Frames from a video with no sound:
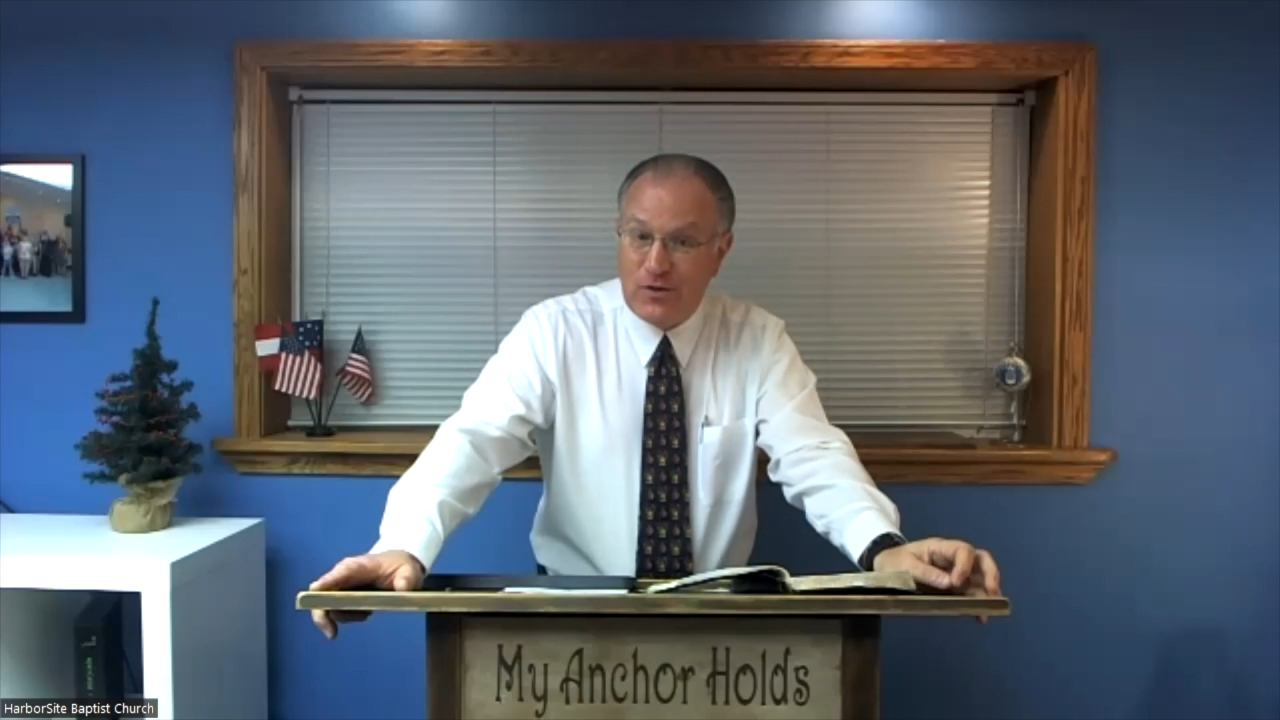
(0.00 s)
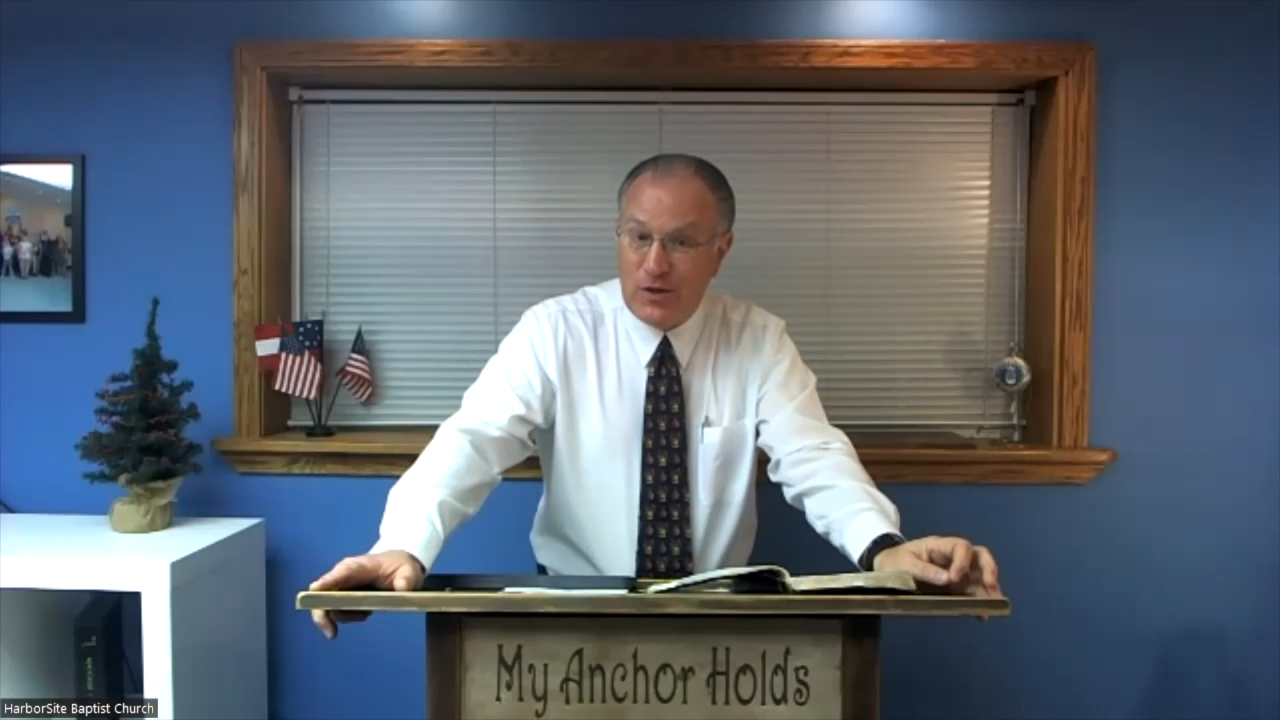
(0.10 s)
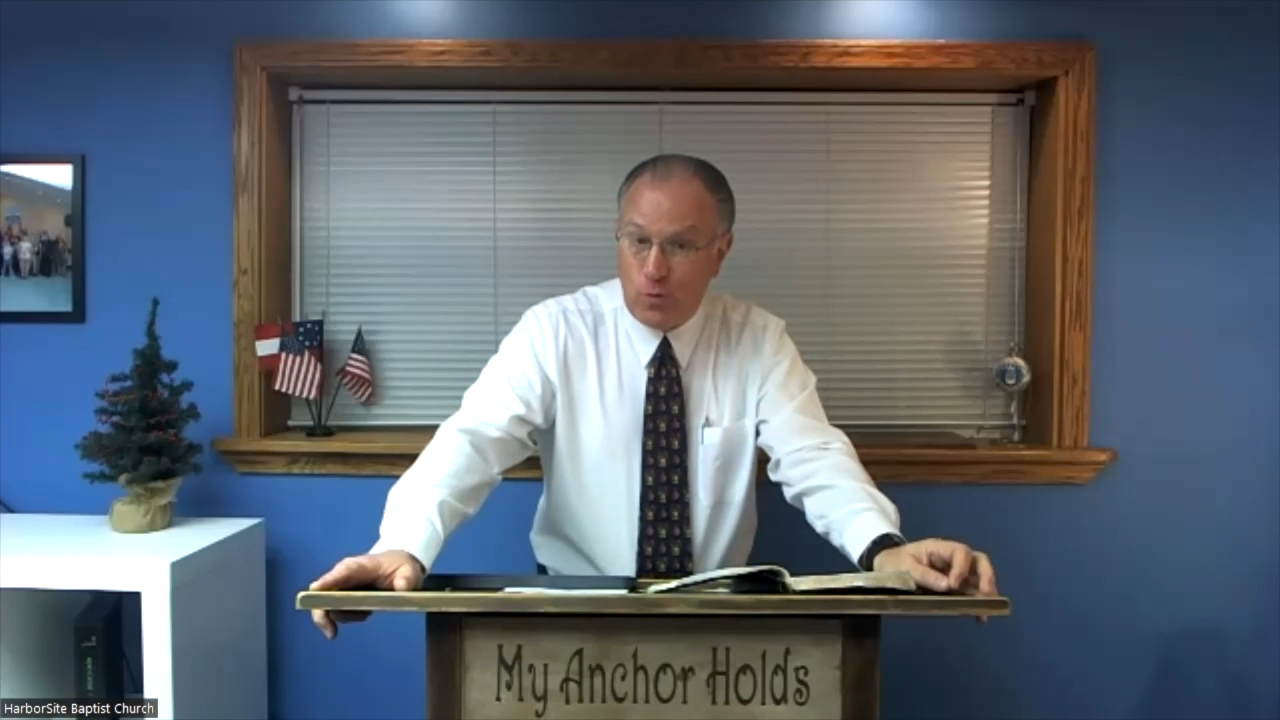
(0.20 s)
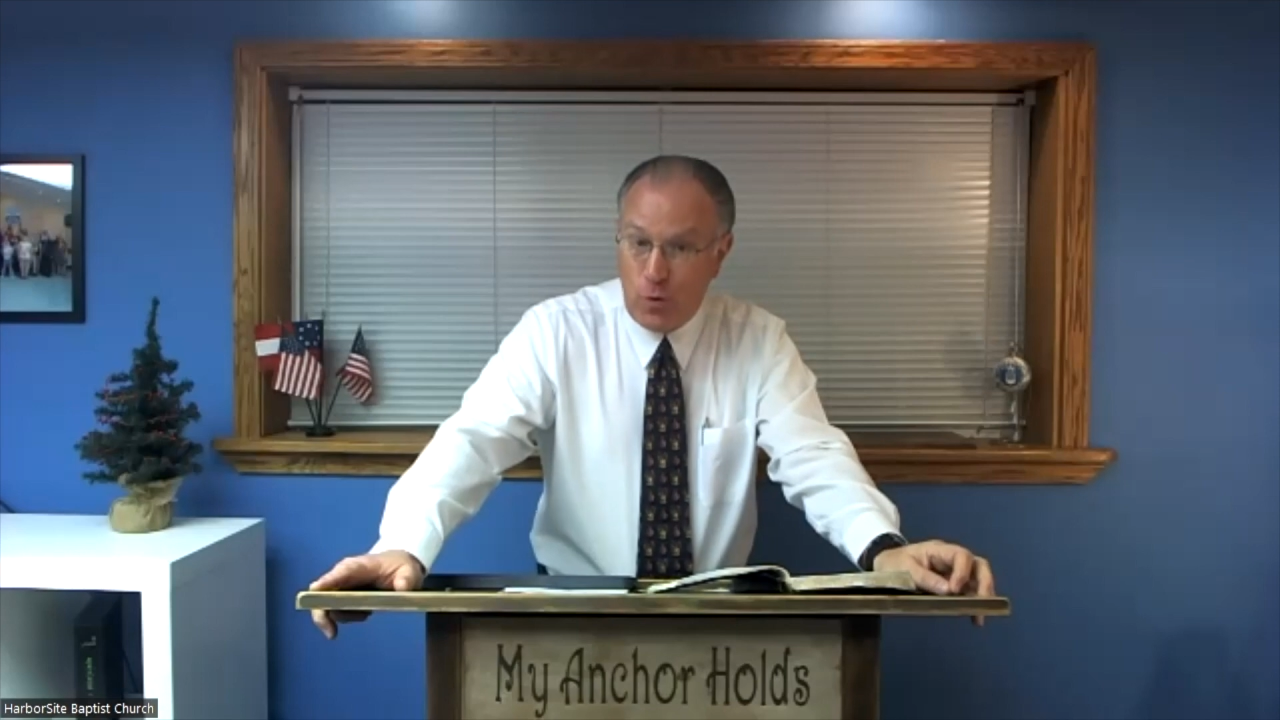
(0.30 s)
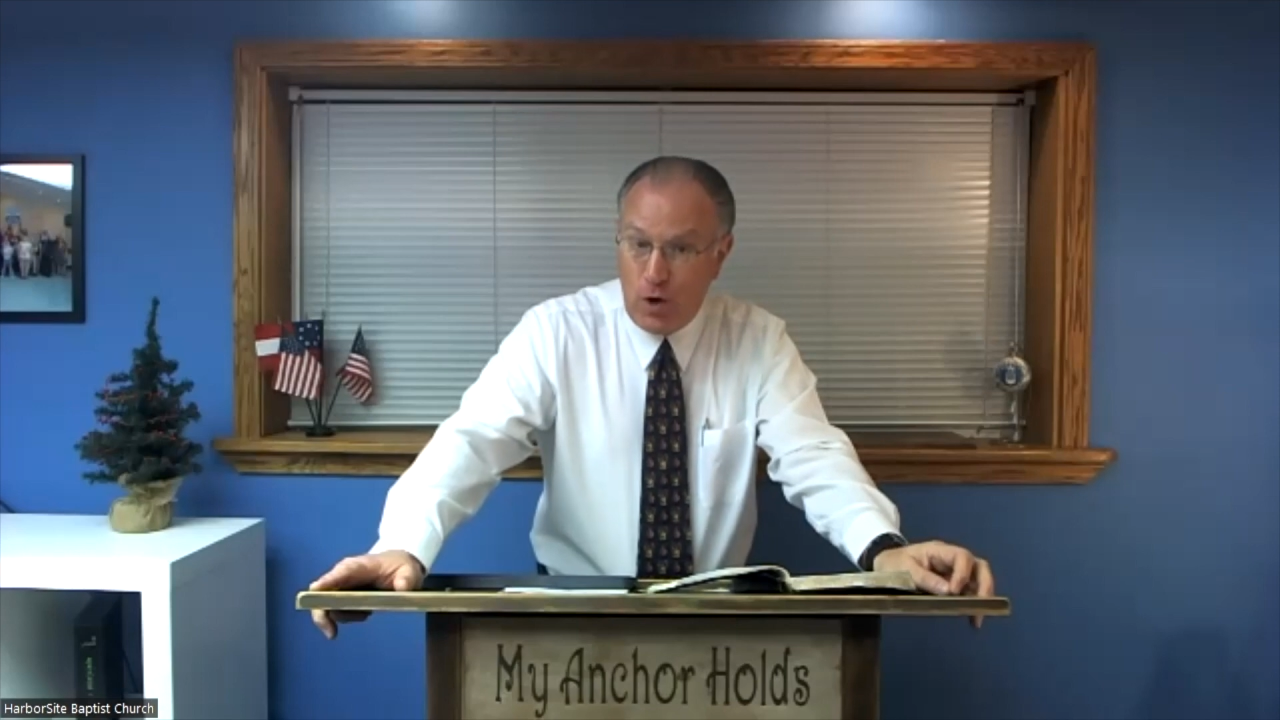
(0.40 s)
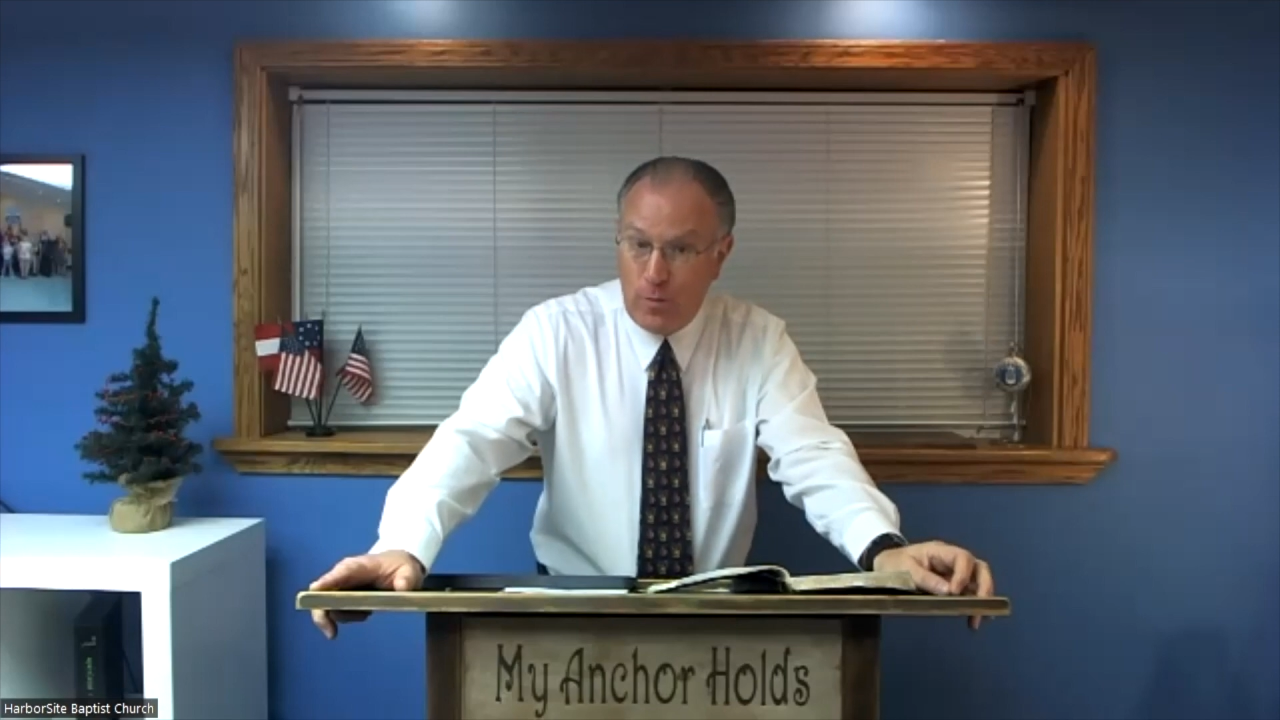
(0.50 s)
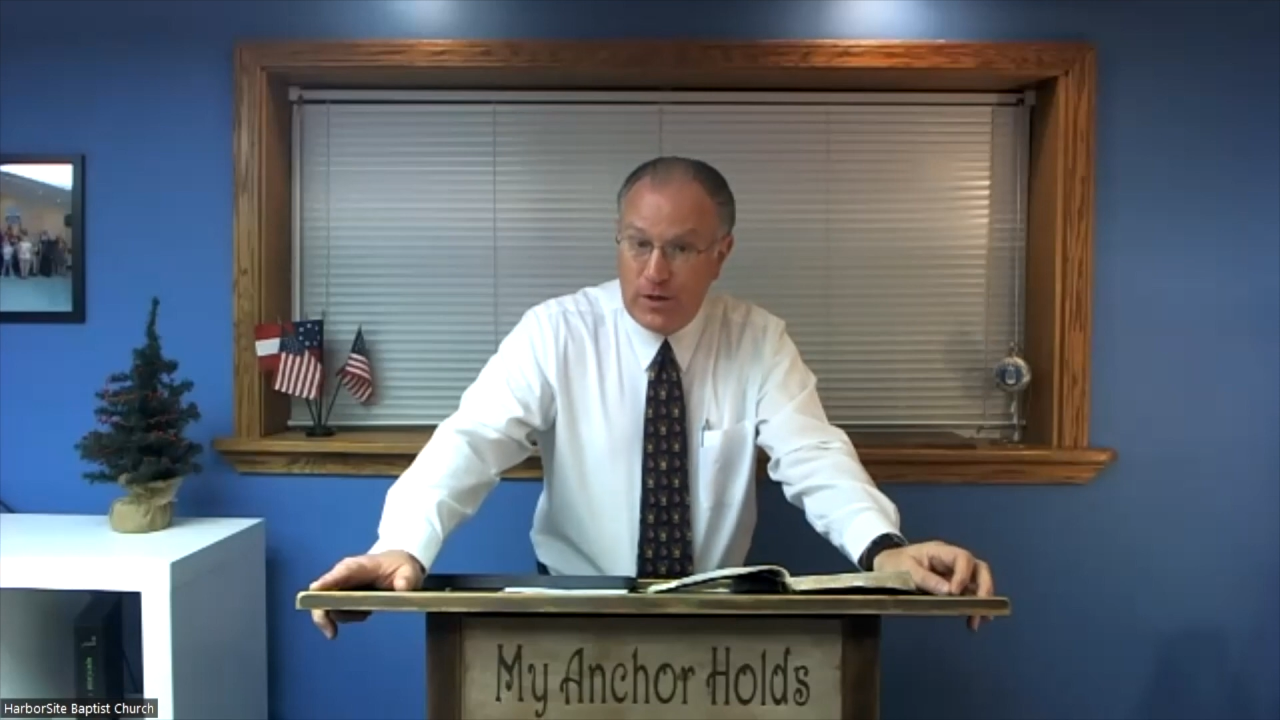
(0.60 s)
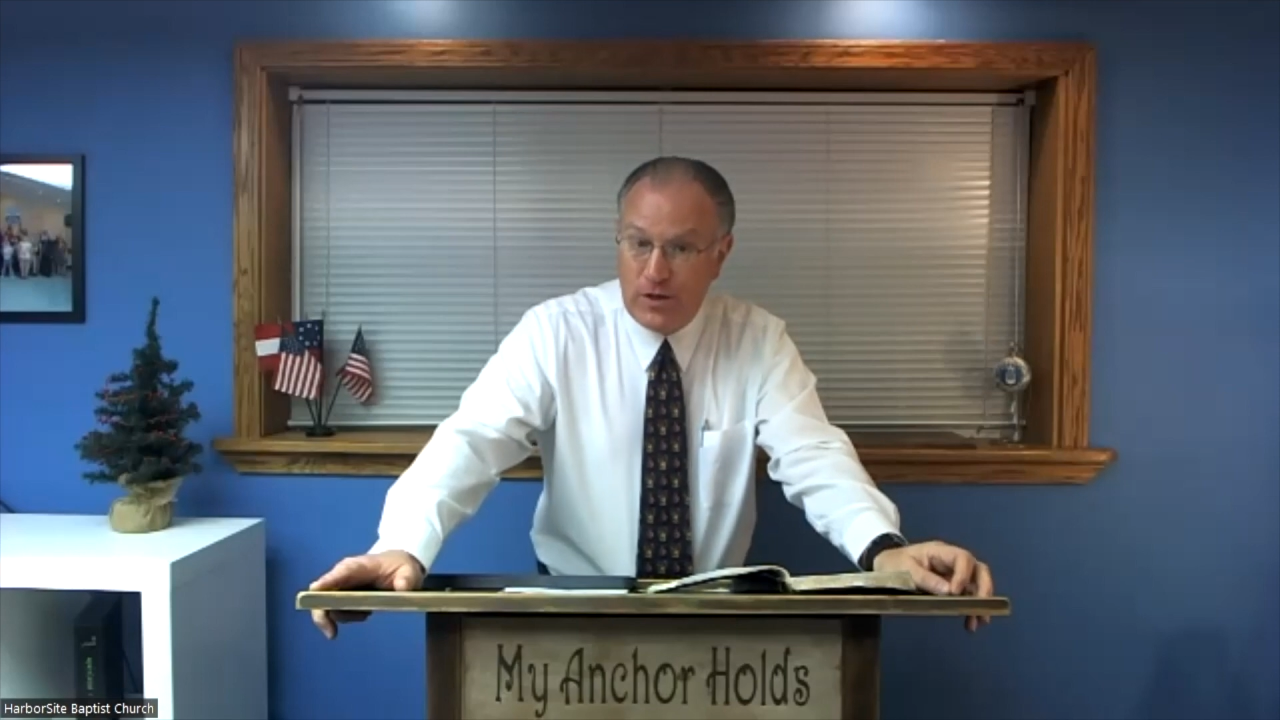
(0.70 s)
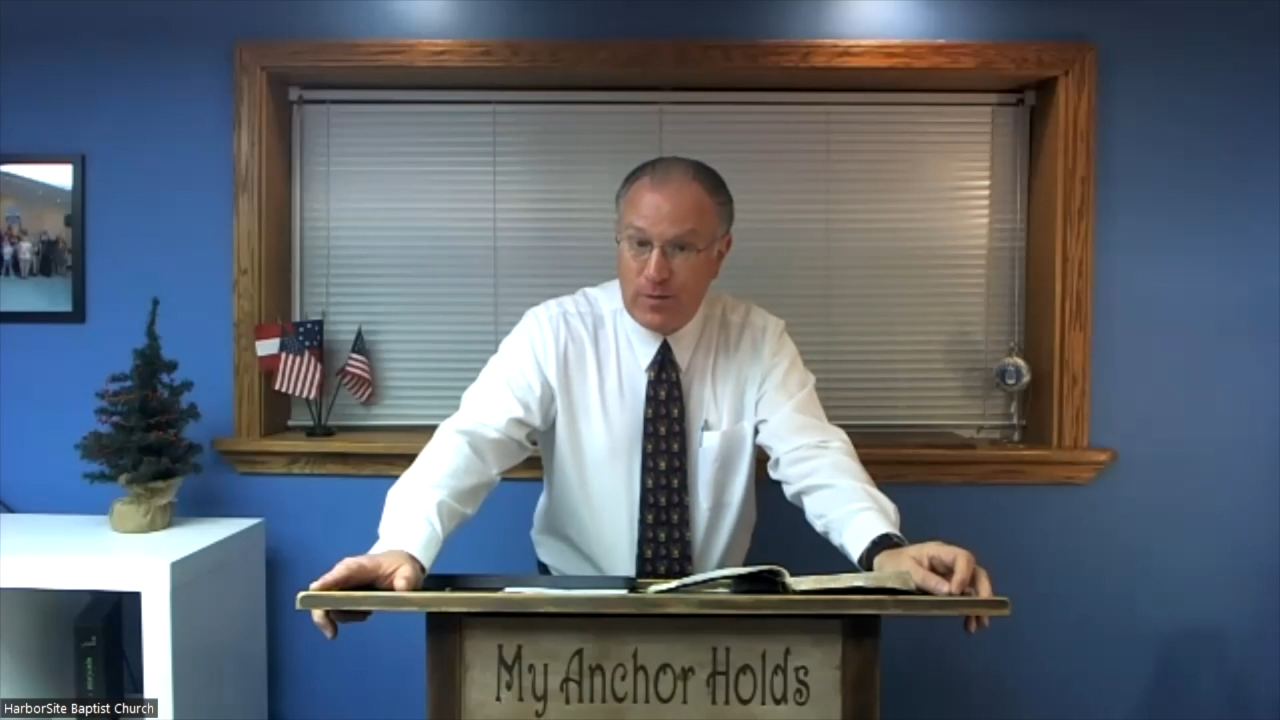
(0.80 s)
in Romans